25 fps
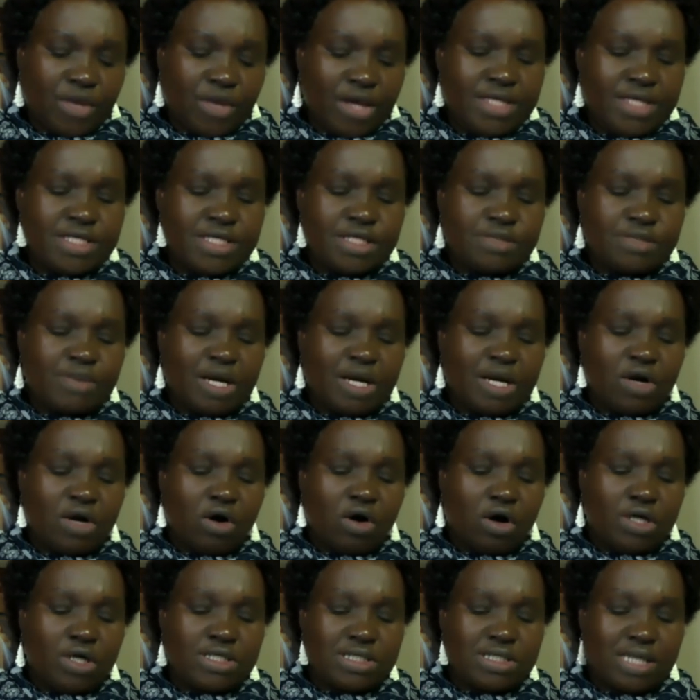This is
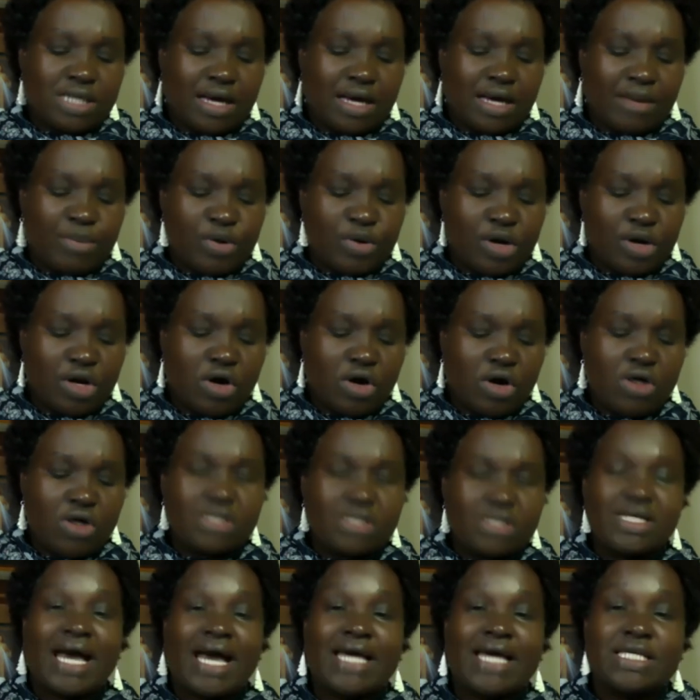because
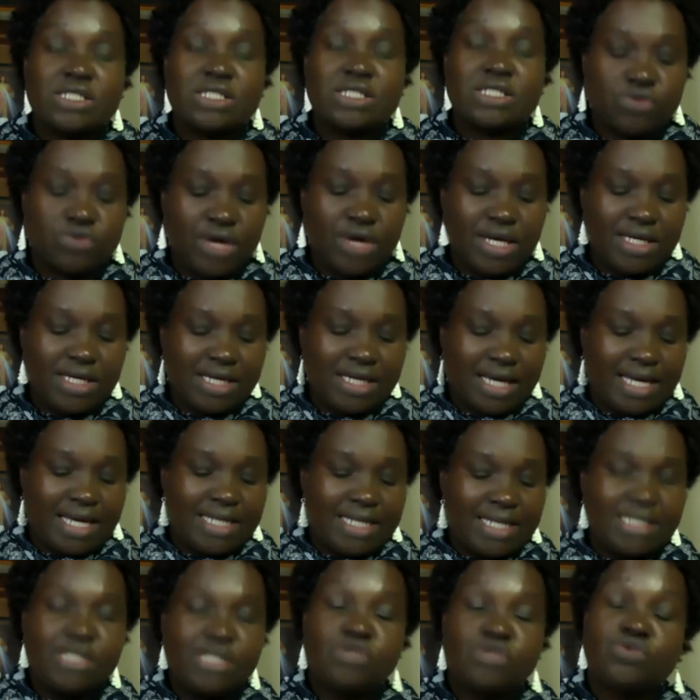prolonged eye strain
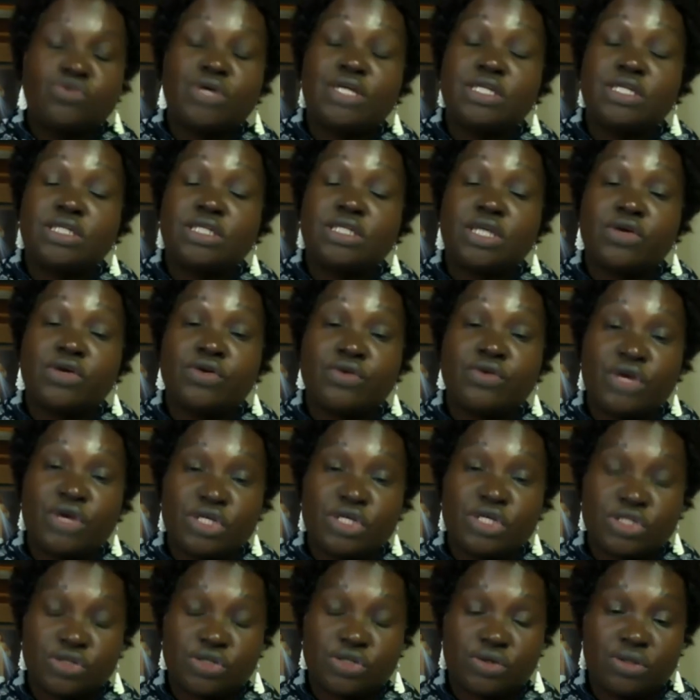can lead to a
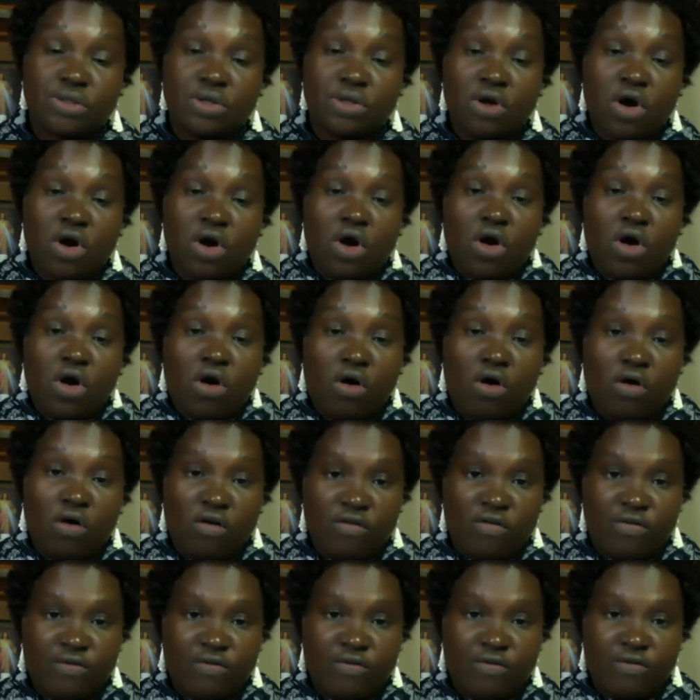deterioration
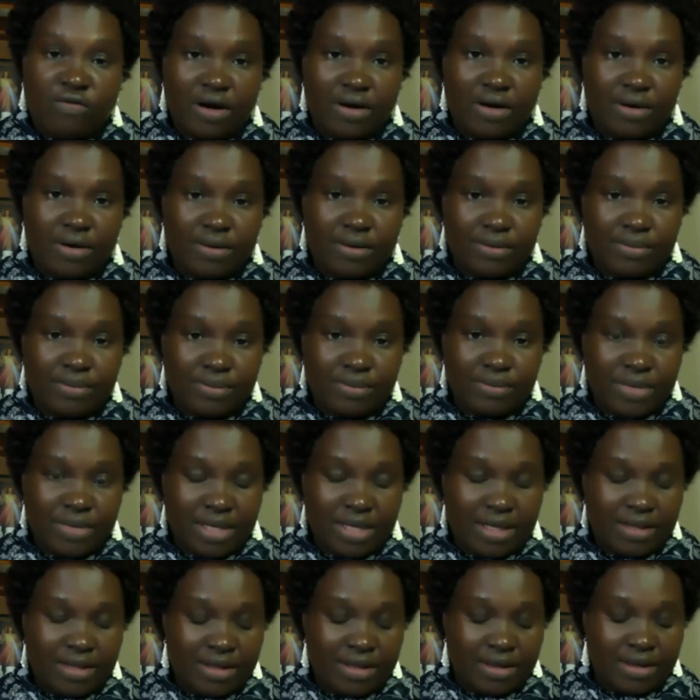of
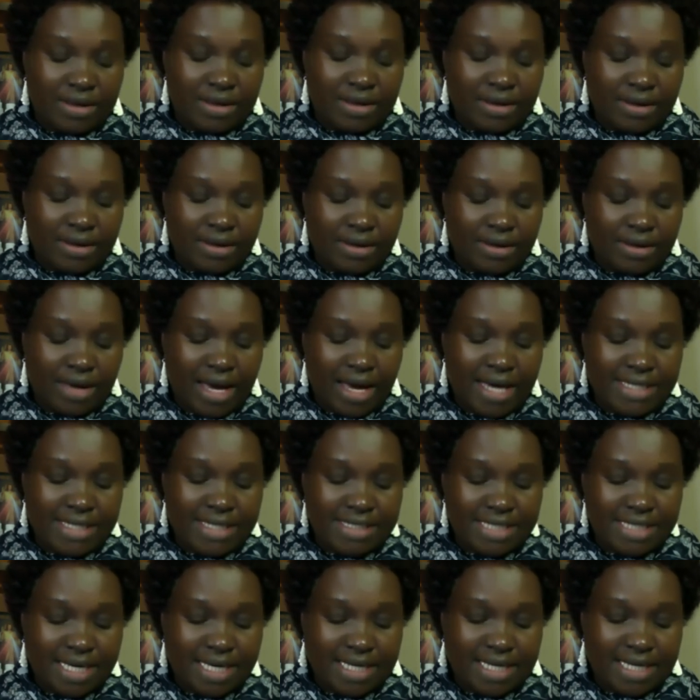the
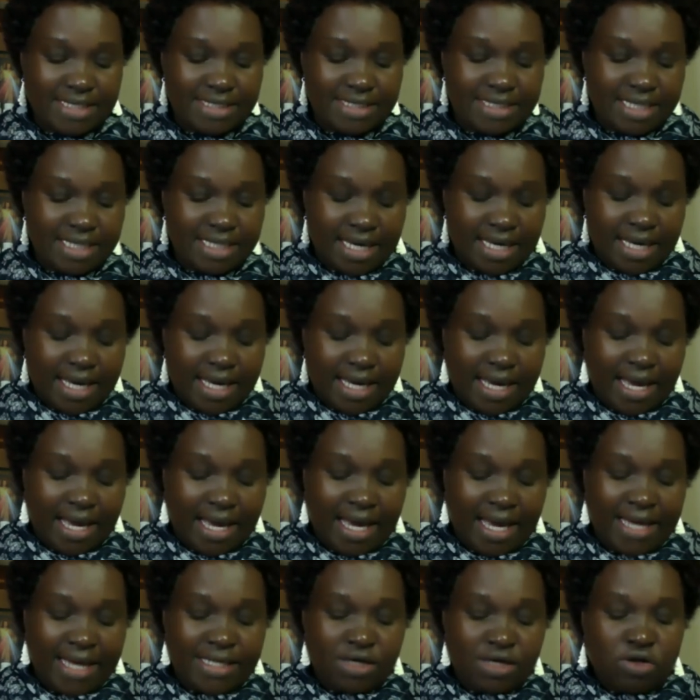eyesight.
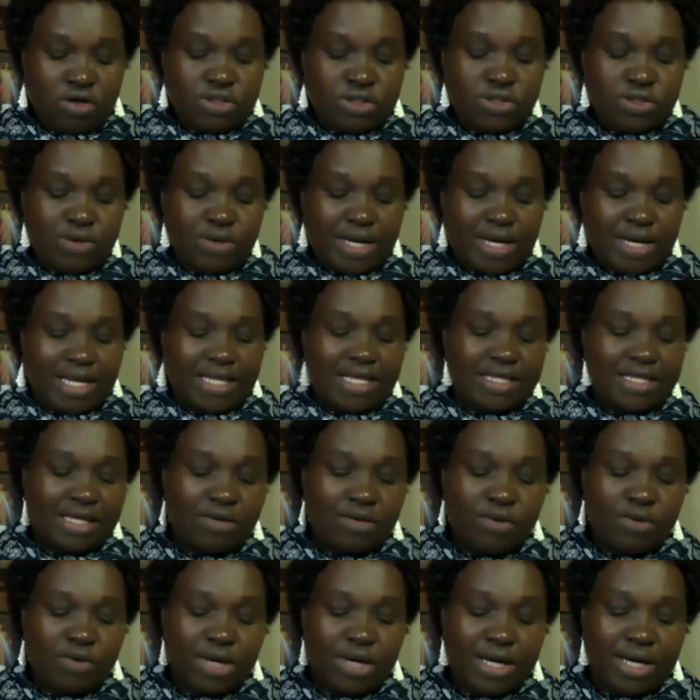And also another
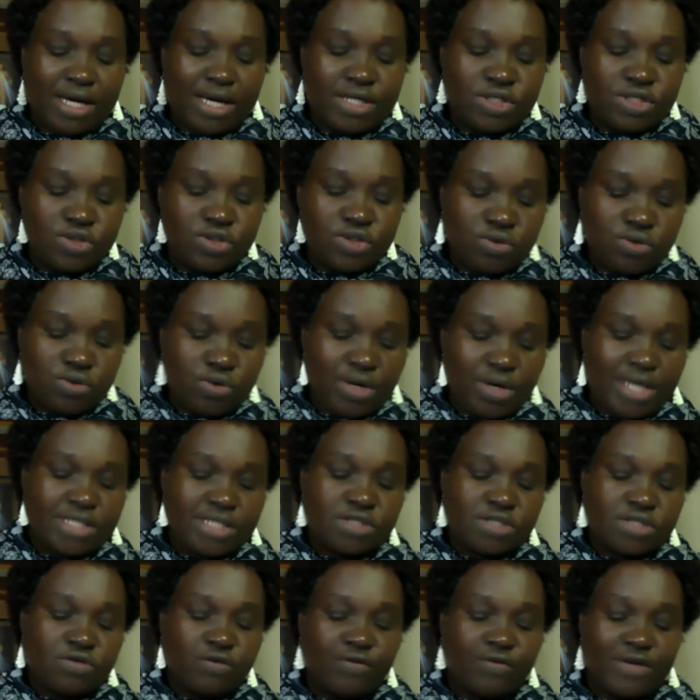thing we can do
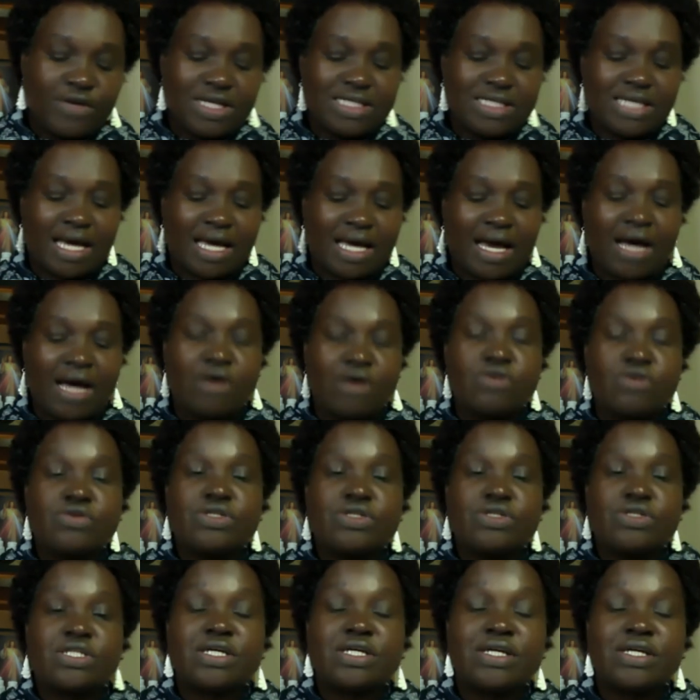is to filter
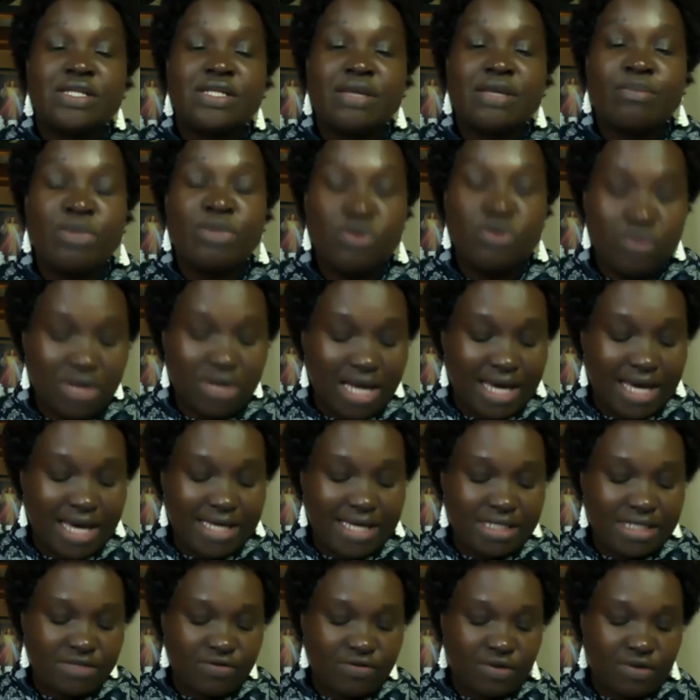out the blue
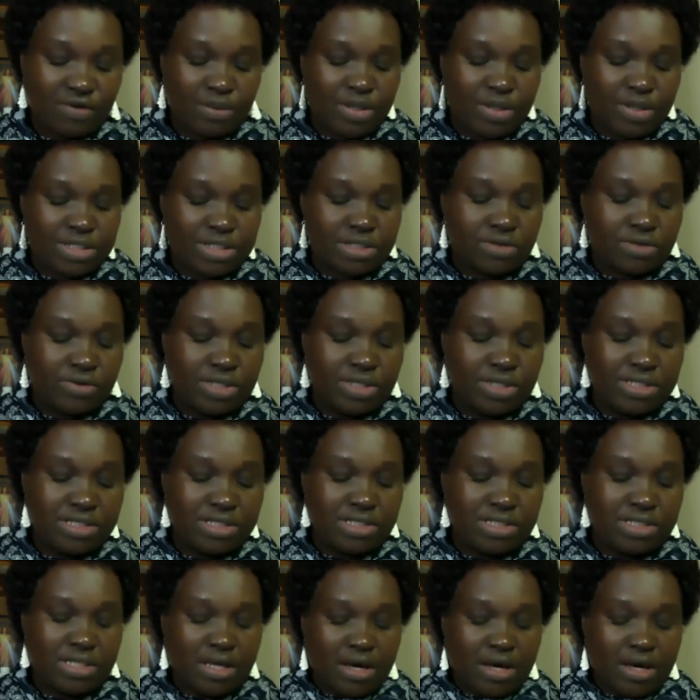light from our
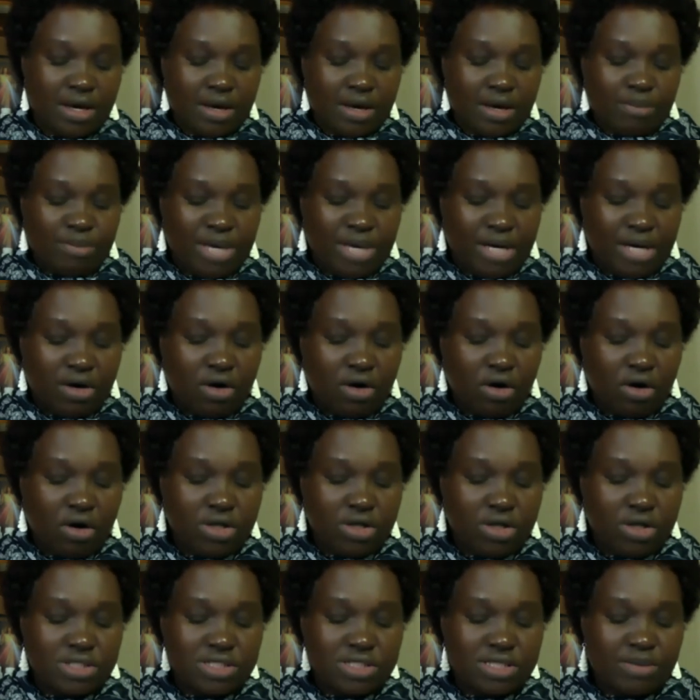screens,
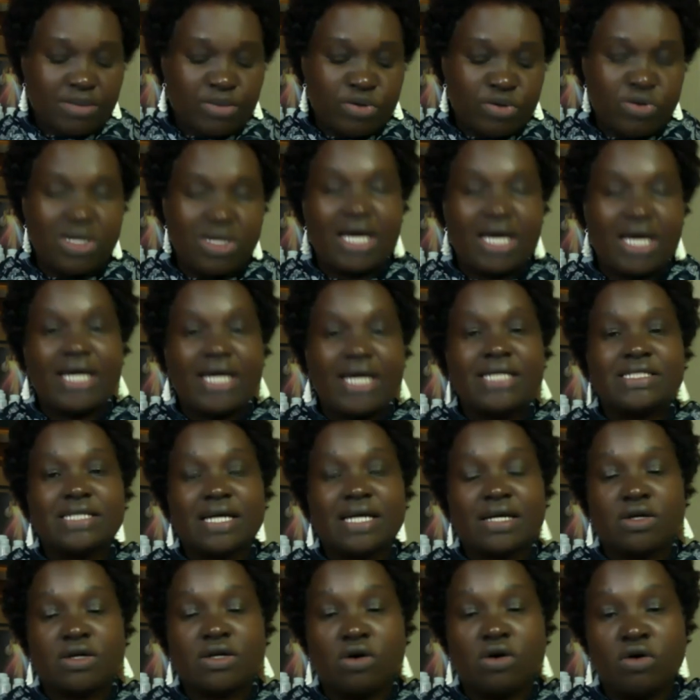because the blue light
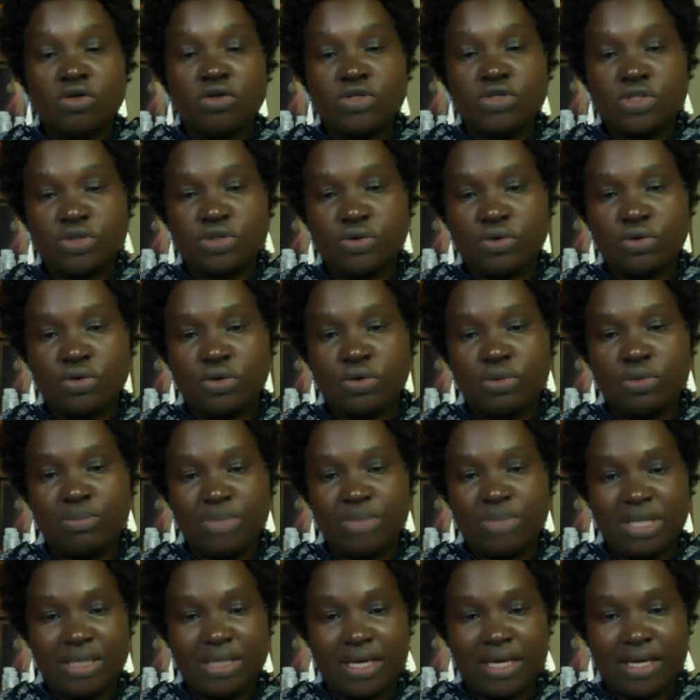can also
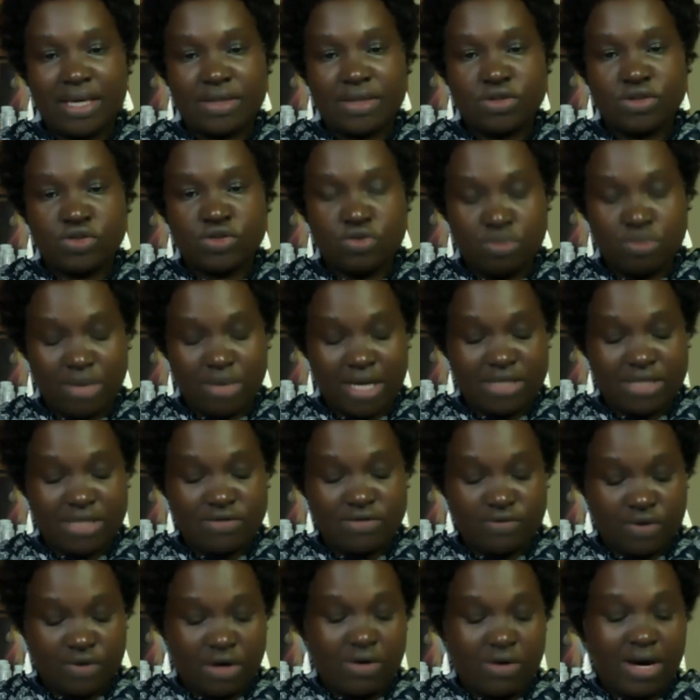be too much
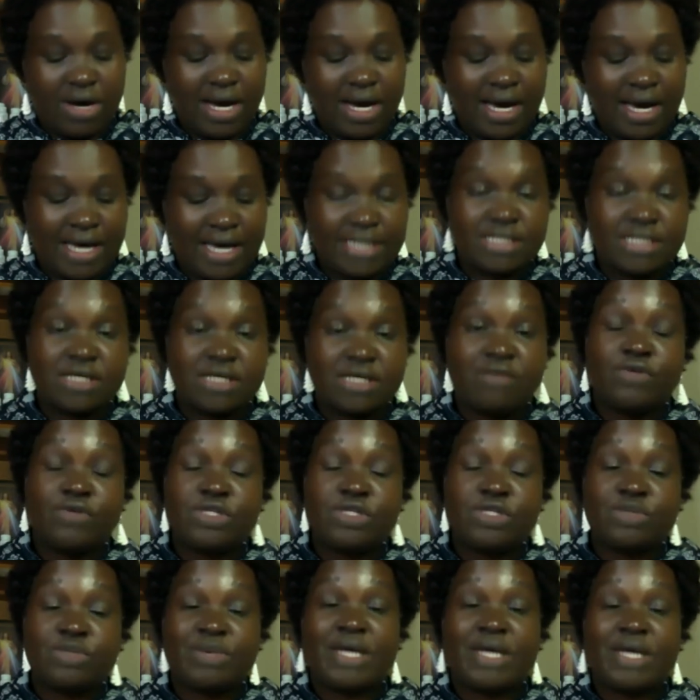for our eyes if
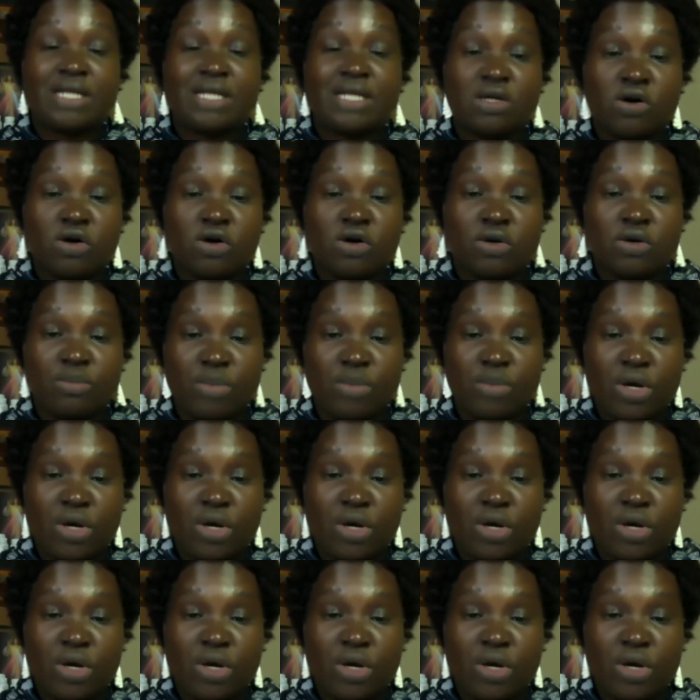we spend long